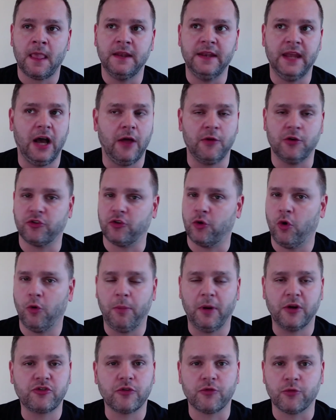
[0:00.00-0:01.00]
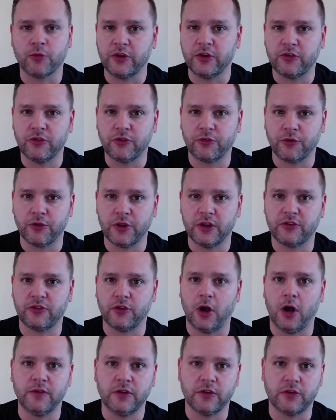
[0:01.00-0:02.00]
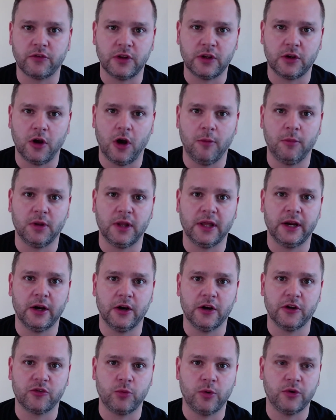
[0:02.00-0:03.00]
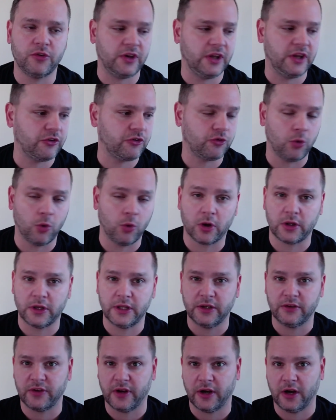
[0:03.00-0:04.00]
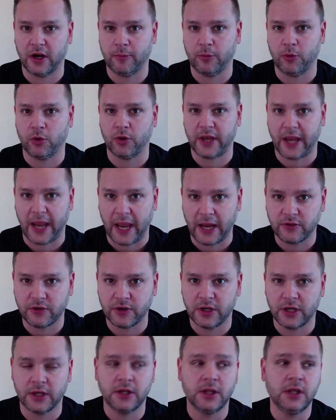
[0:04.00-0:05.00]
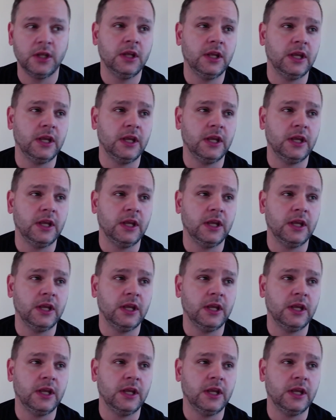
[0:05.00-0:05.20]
Now, there's a whole bunch of reasons for this. Obviously, Kamala Harris was a historically terrible candidate.